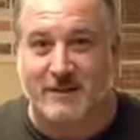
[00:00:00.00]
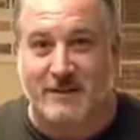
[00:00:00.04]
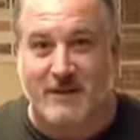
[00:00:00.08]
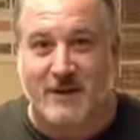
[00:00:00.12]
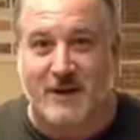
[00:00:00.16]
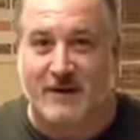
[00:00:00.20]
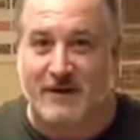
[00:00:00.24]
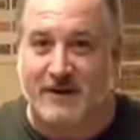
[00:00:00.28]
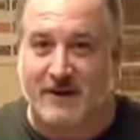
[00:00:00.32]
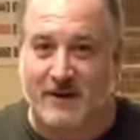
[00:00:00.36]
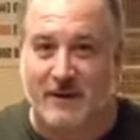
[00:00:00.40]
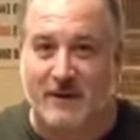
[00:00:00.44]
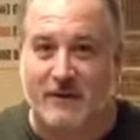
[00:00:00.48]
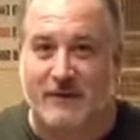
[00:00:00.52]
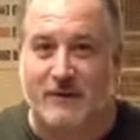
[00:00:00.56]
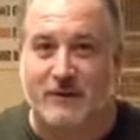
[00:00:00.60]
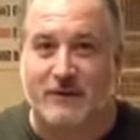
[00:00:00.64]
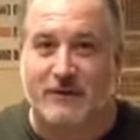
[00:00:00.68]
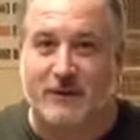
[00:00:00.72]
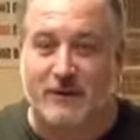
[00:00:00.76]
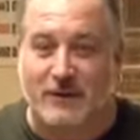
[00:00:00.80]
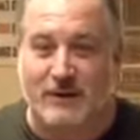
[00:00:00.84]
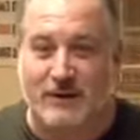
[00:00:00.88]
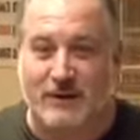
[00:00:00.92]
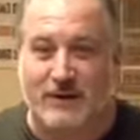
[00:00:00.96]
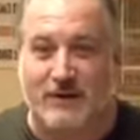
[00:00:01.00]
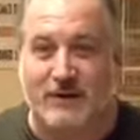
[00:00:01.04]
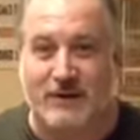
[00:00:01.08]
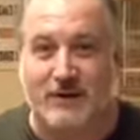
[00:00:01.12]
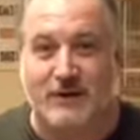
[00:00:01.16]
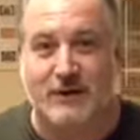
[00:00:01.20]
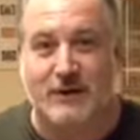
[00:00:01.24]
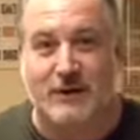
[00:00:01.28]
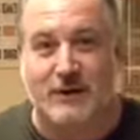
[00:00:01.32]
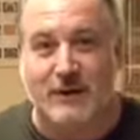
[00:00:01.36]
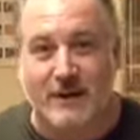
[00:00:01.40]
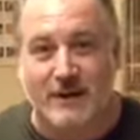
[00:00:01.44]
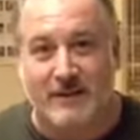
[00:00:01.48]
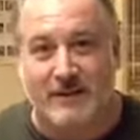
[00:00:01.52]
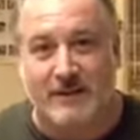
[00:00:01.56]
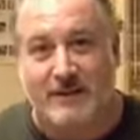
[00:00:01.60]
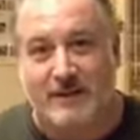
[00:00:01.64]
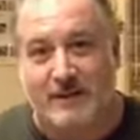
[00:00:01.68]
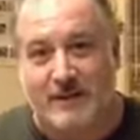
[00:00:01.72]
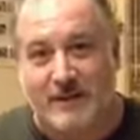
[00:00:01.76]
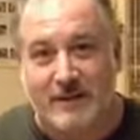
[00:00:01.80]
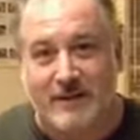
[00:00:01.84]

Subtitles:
knock it over so it can get underneath it.